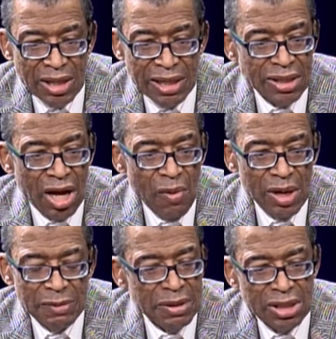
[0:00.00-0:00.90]
there's
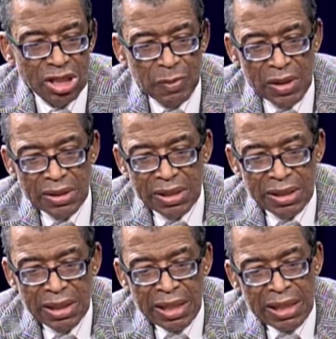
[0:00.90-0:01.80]
always been
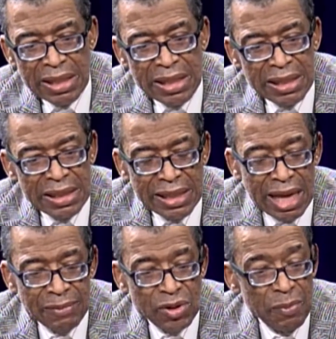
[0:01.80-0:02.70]
conspiracies.
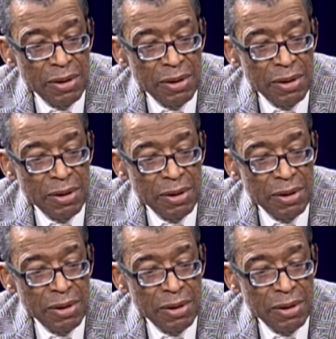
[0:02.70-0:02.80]
Anytime two